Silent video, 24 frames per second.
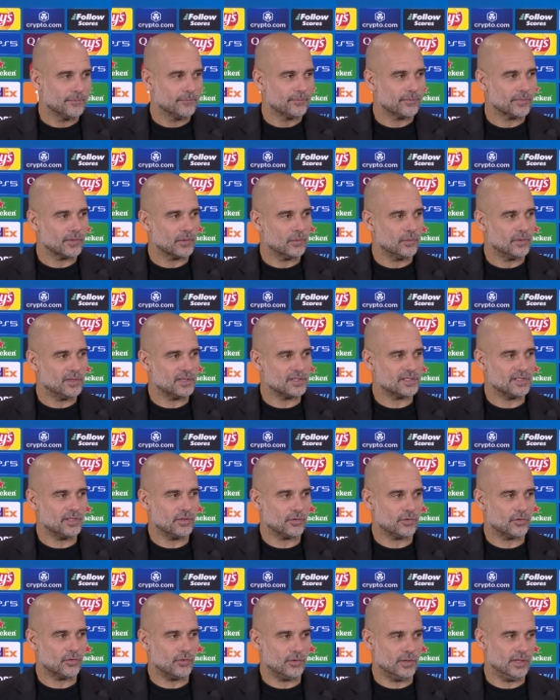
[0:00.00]
with the
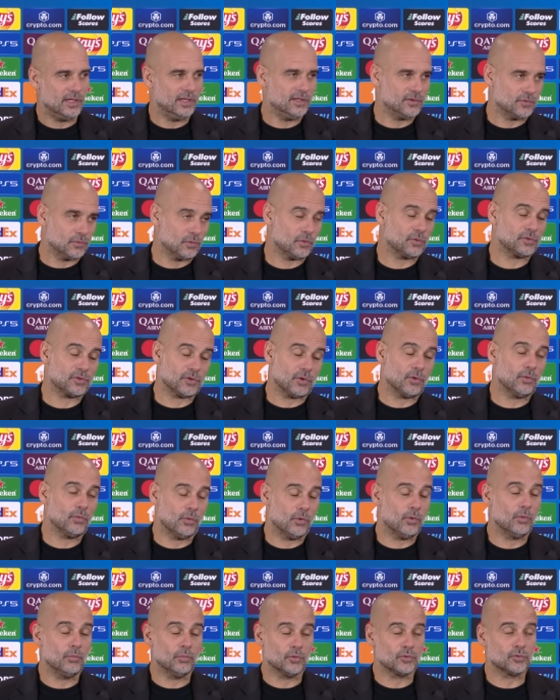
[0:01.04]
0-3 it was all,
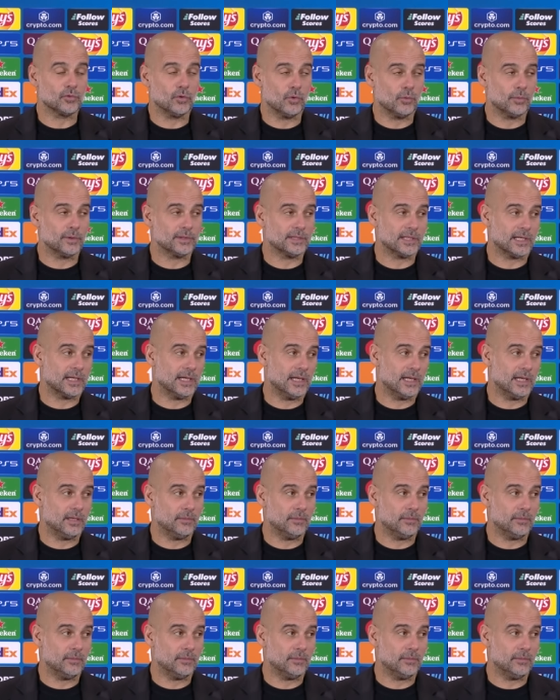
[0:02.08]
almost over the game